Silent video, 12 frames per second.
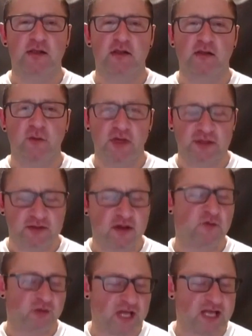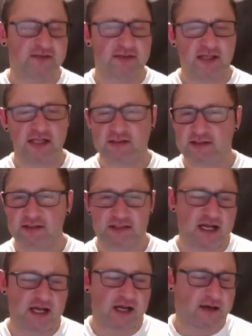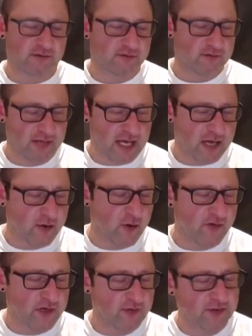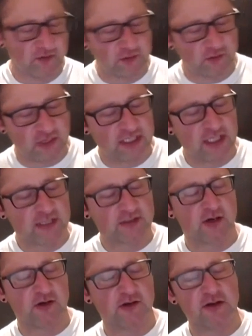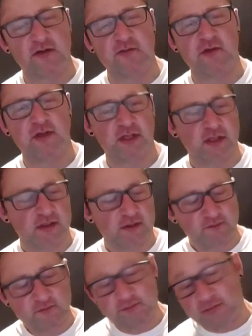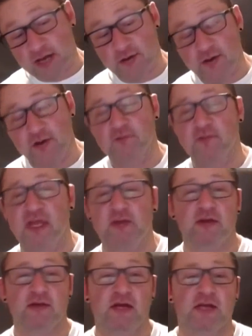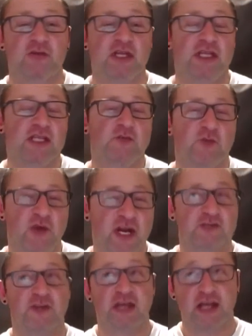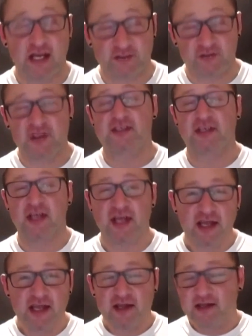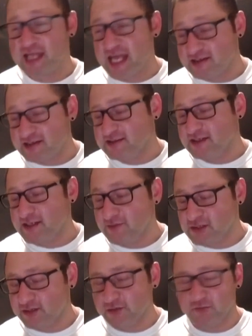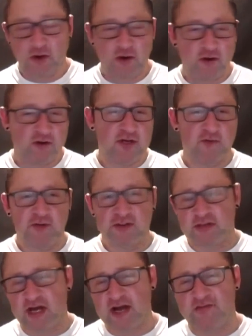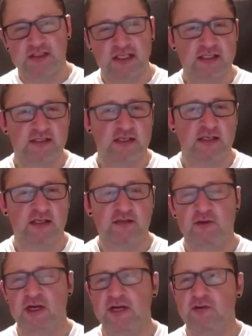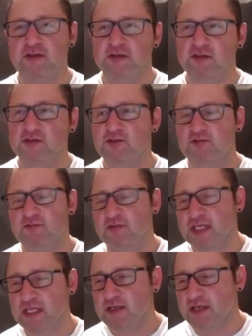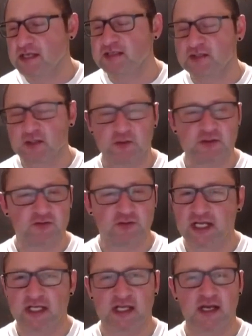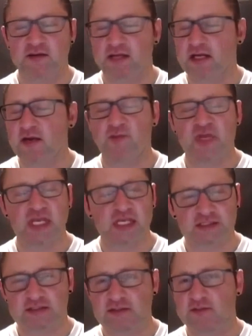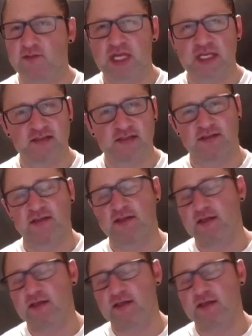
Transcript: with Tom Platz's legs because I, I don't I don't know if anyone's ever trained legs harder than him. I don't know, maybe. I trained legs with Branch and that guy trains that's he was on the road and it was off season where he was, and he still was training like a like a beast, beast.